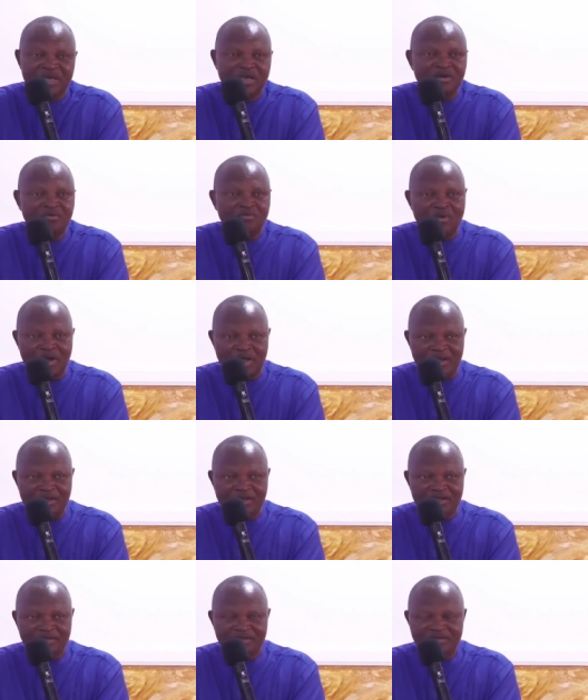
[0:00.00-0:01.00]
Well,
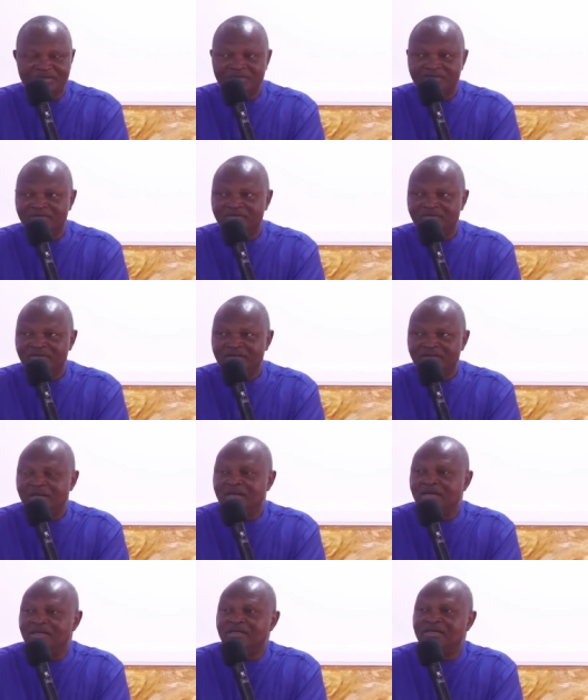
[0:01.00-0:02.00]

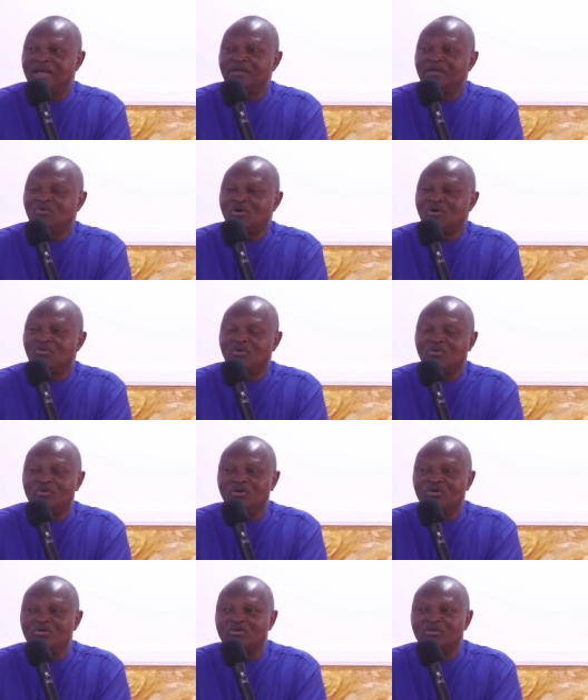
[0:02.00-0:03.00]
that one we will
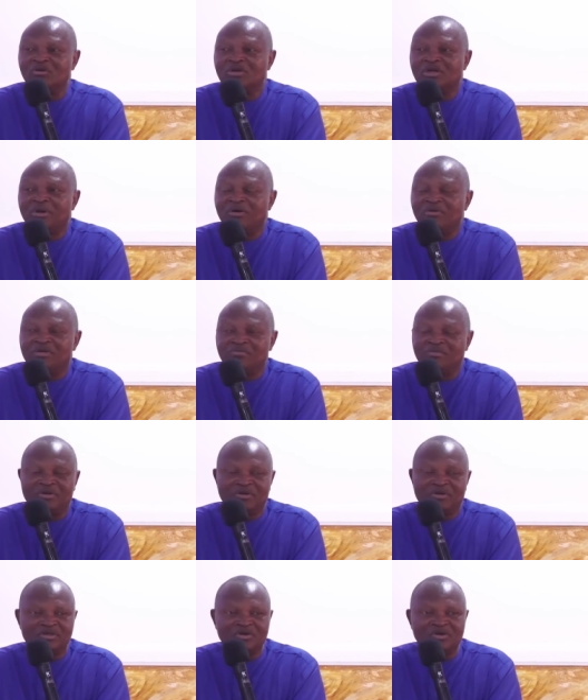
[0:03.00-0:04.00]
not talk about it because
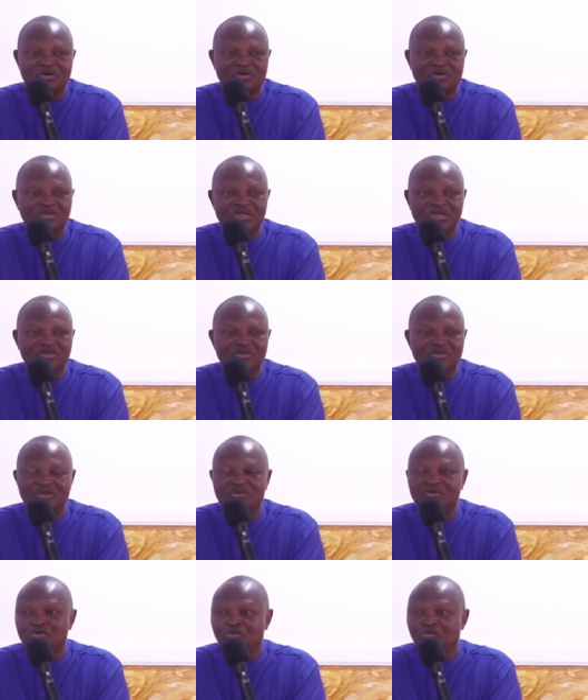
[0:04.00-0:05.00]
God is not
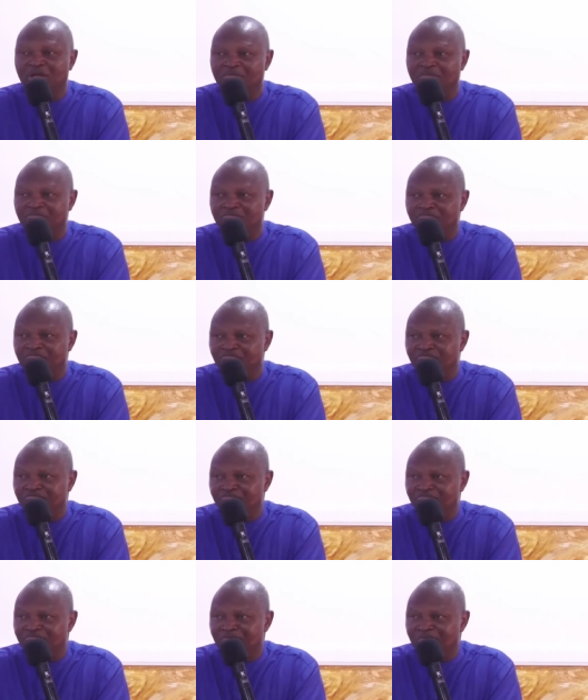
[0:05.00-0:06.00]
to blame.
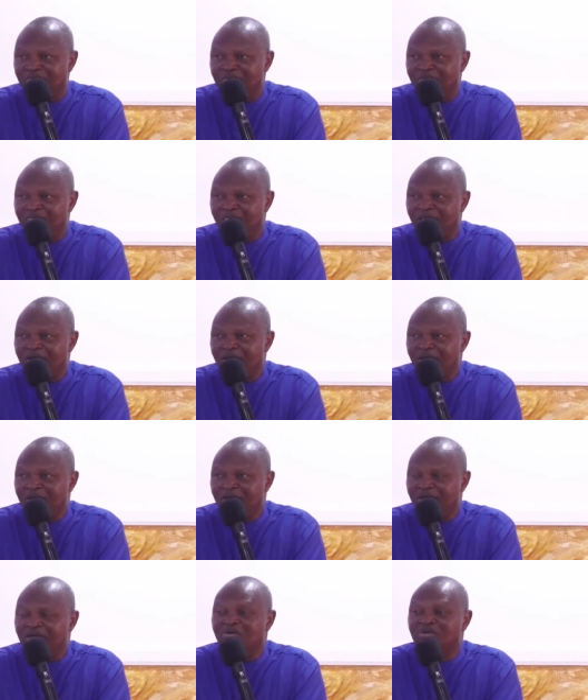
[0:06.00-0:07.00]

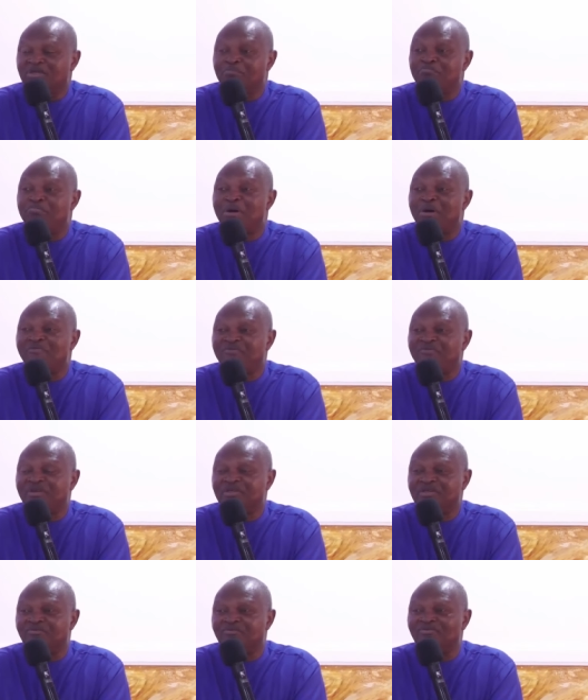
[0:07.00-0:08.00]
It was a perfect
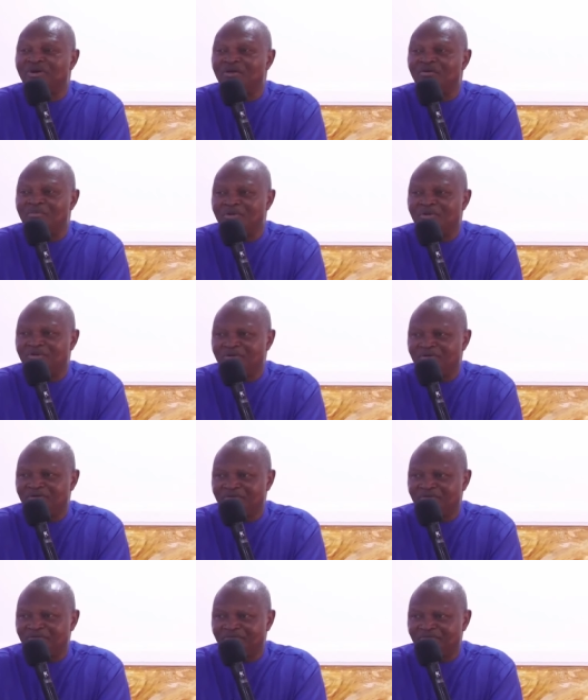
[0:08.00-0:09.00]
environment.
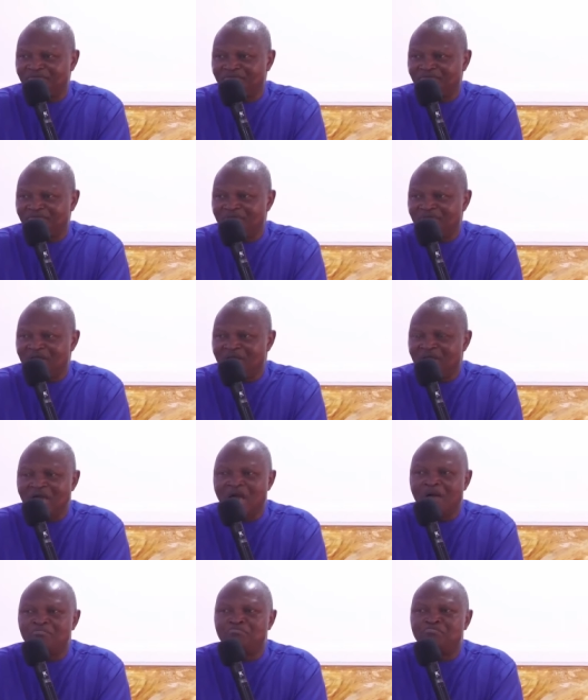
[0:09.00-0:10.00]

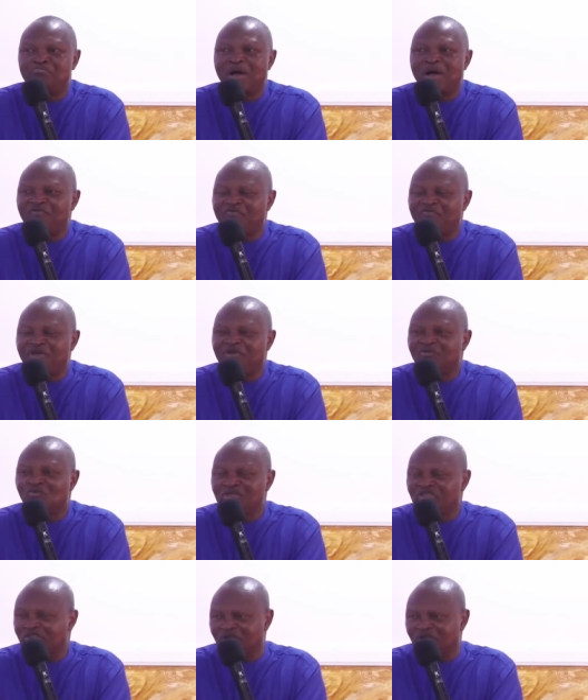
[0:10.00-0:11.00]
And perfect
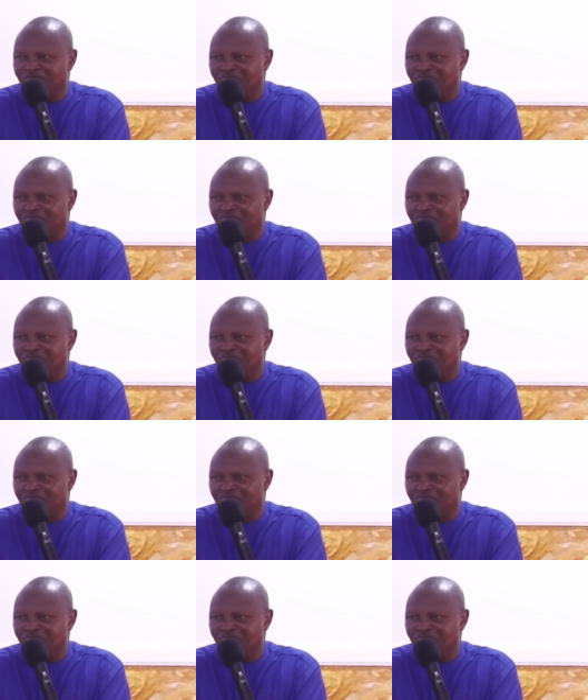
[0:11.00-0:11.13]
wisdom